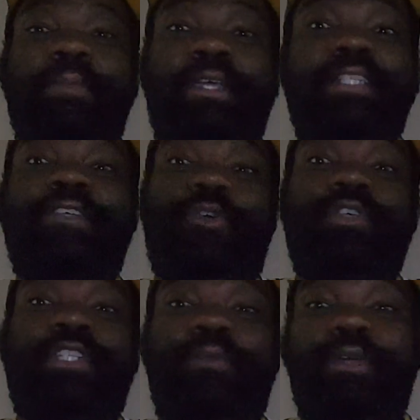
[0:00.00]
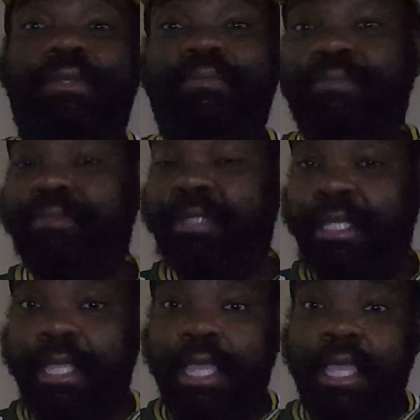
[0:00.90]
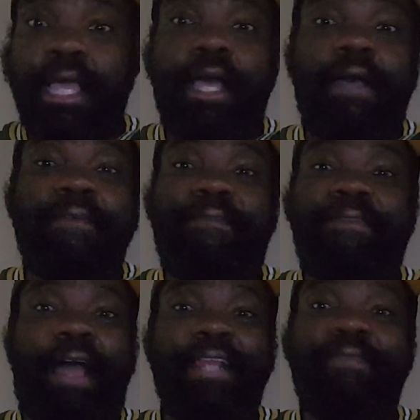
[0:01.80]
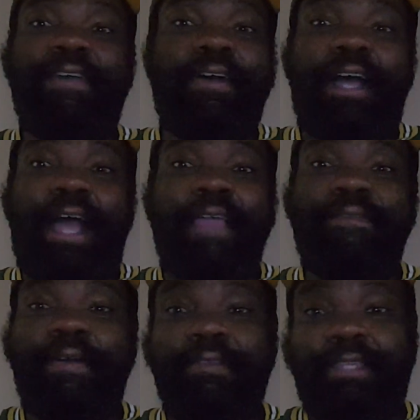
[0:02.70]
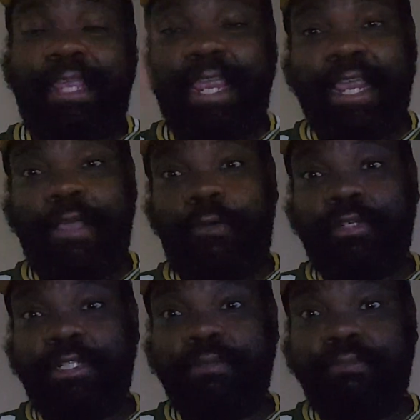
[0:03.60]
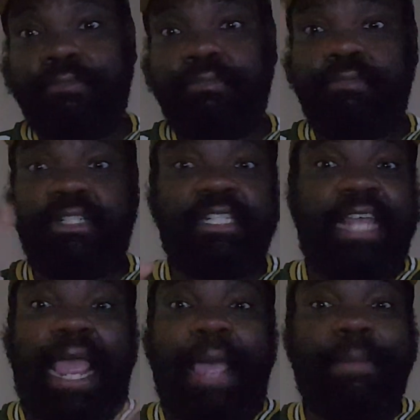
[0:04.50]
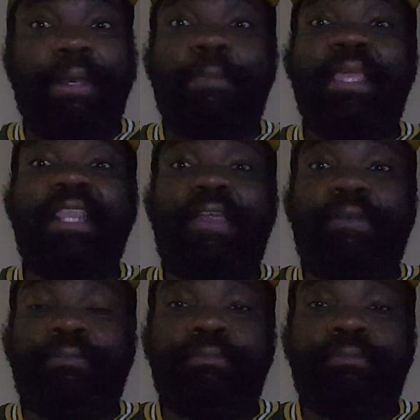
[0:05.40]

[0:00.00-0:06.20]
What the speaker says: because of course they would. I felt the Eagles were just happy to be there.